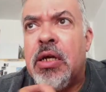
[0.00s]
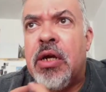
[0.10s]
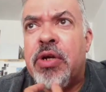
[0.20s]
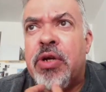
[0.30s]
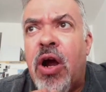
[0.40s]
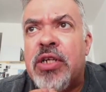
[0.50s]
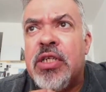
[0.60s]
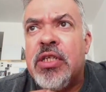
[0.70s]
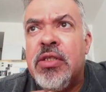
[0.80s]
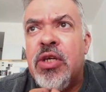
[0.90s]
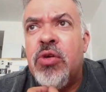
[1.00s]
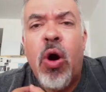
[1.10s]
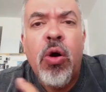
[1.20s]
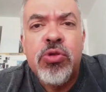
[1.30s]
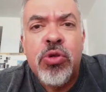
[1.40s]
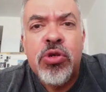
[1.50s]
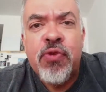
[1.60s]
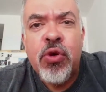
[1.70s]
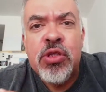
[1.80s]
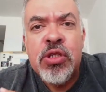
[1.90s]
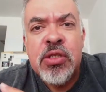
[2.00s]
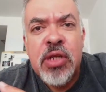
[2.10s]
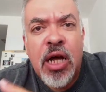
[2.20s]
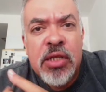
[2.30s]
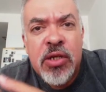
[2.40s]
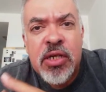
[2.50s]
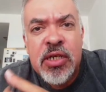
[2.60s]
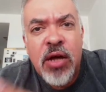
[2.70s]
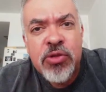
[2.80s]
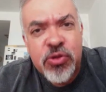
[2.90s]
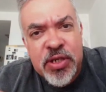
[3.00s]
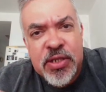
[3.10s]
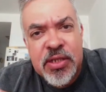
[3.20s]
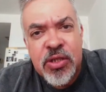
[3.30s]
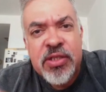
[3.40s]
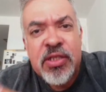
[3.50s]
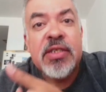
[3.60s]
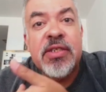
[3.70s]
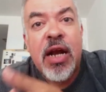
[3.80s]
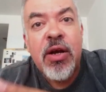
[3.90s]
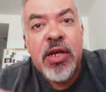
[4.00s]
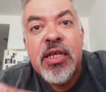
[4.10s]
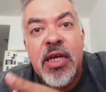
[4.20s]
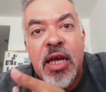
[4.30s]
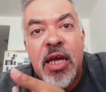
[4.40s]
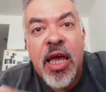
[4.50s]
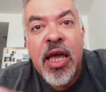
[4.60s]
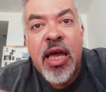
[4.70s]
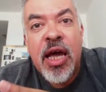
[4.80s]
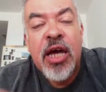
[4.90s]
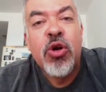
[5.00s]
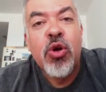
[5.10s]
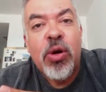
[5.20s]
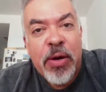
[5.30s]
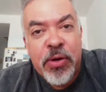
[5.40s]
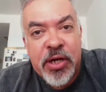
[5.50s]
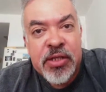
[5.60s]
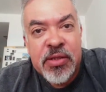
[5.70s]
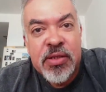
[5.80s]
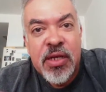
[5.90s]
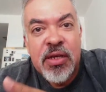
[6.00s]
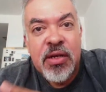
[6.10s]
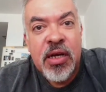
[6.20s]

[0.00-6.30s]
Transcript: uh, regarding new authors from other countries, not necessarily uh, Anglo-American